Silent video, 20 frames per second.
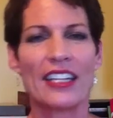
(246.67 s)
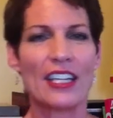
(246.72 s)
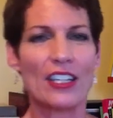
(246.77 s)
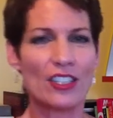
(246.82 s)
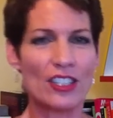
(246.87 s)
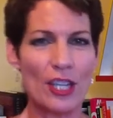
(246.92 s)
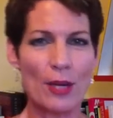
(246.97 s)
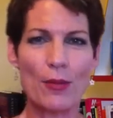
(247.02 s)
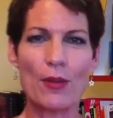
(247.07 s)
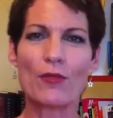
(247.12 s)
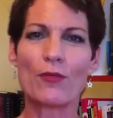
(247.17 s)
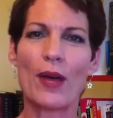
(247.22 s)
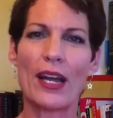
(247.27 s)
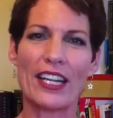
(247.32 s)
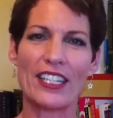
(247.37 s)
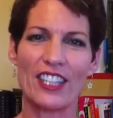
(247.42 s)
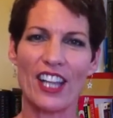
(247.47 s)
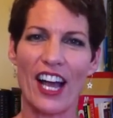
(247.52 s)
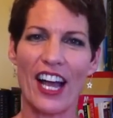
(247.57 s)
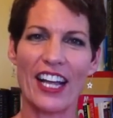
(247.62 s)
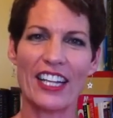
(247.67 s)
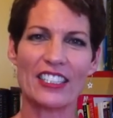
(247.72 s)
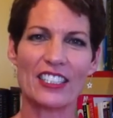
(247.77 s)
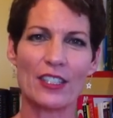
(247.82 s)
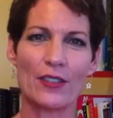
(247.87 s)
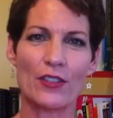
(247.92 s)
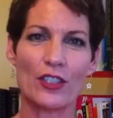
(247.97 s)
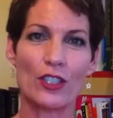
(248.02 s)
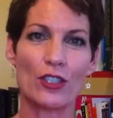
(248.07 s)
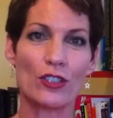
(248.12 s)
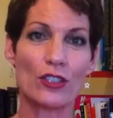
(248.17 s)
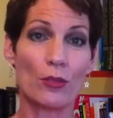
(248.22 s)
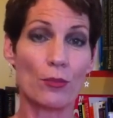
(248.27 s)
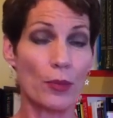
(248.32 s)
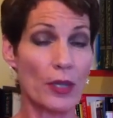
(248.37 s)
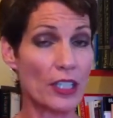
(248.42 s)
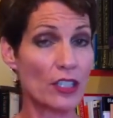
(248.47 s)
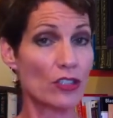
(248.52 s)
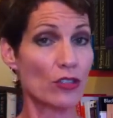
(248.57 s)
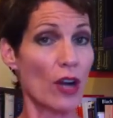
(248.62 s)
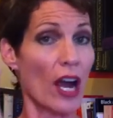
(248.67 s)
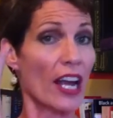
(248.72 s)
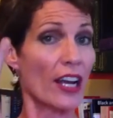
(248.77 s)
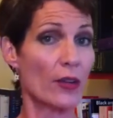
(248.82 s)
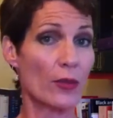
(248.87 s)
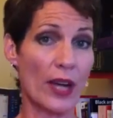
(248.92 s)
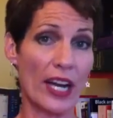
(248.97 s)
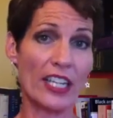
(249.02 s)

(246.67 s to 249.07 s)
Now, some of my clients have used a big dry